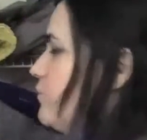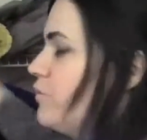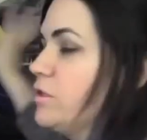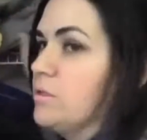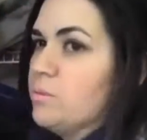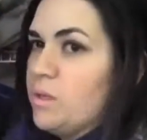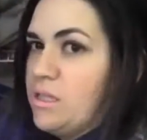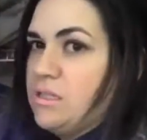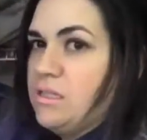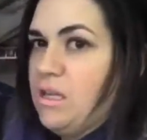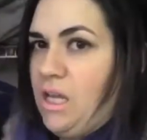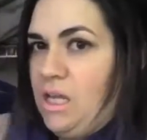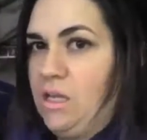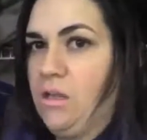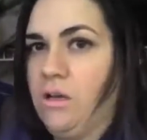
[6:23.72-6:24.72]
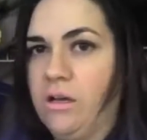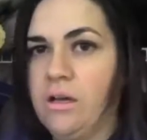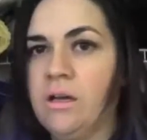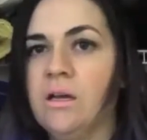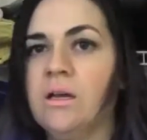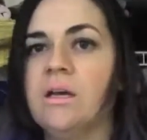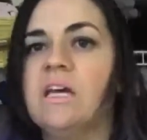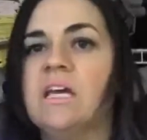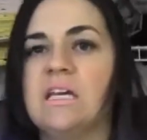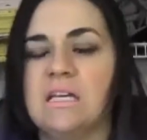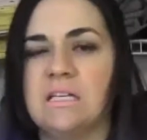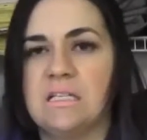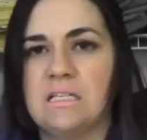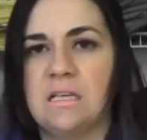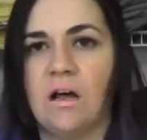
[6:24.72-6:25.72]
the first place that I look.
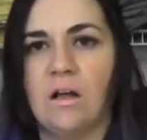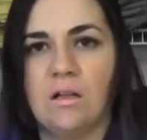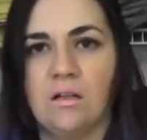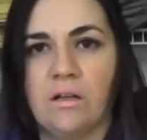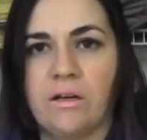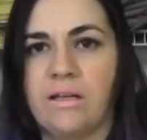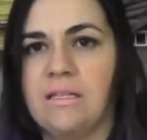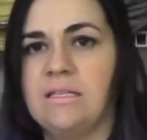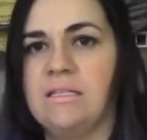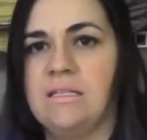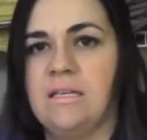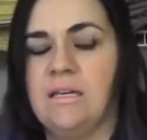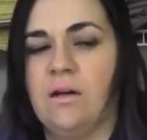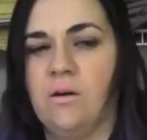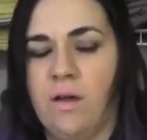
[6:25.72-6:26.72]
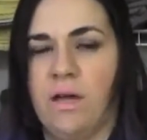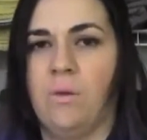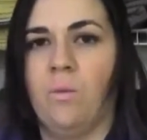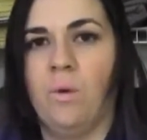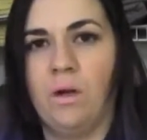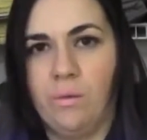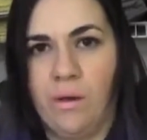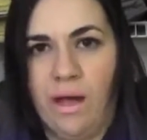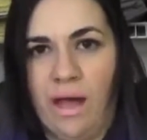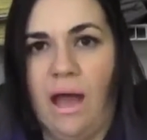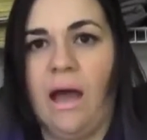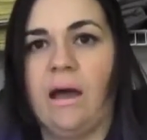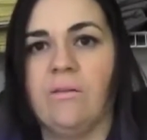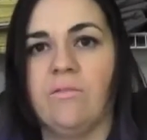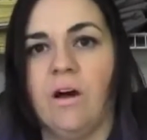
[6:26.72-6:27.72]
I'll look and see, okay, what do I
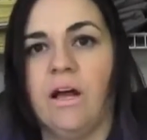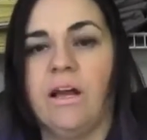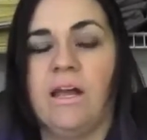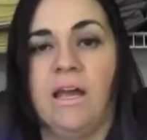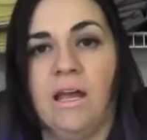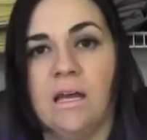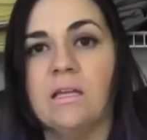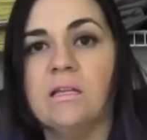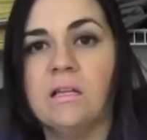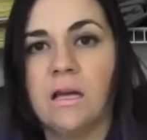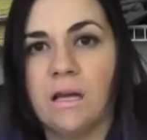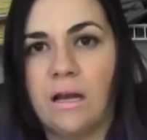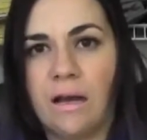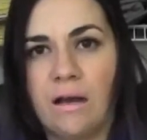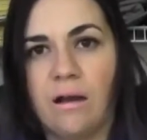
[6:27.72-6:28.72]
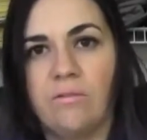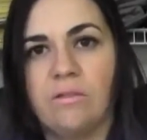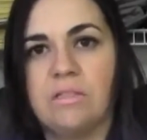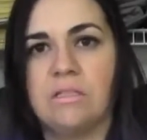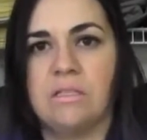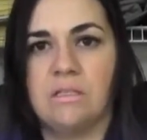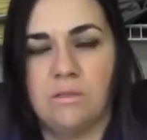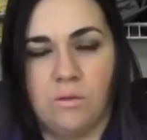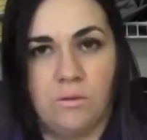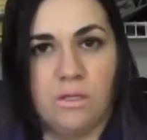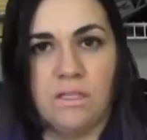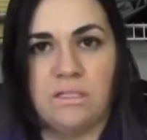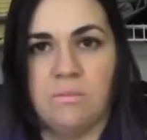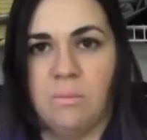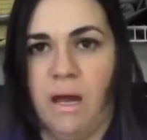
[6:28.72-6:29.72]
have on hand that I obviously don't
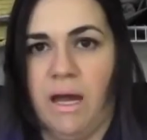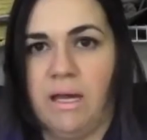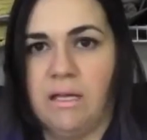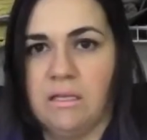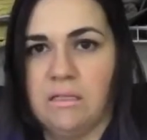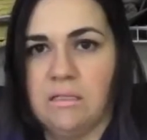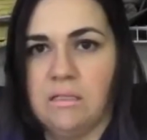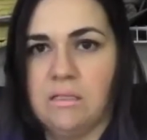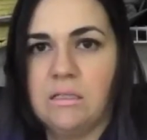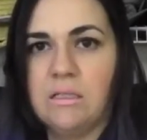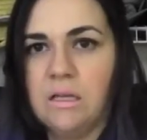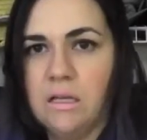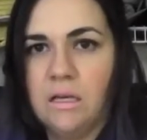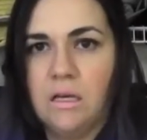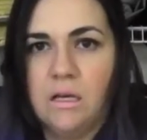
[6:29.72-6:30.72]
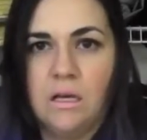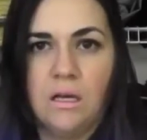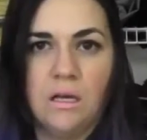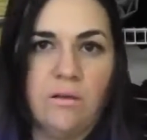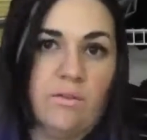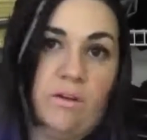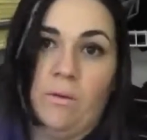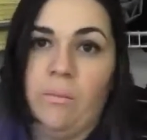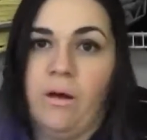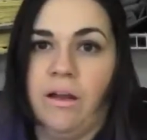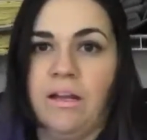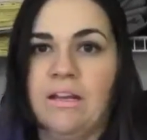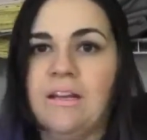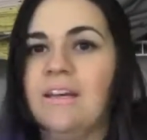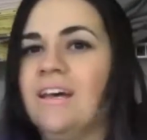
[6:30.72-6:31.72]
need to buy because I already bought
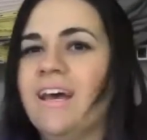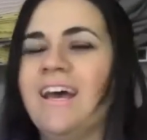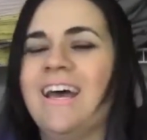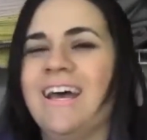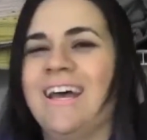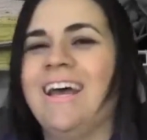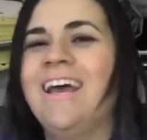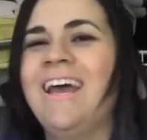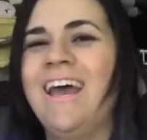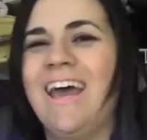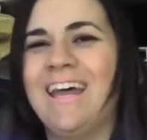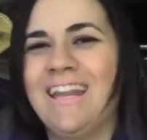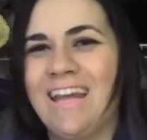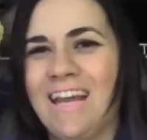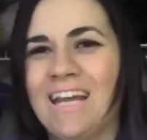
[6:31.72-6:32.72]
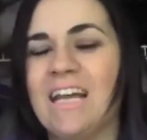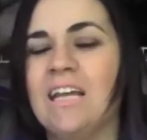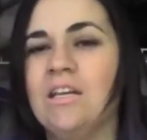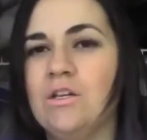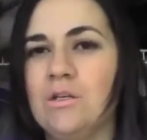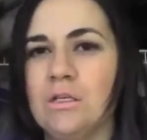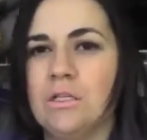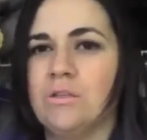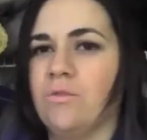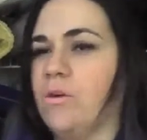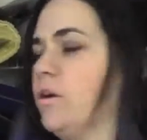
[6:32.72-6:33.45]
it, and that I can use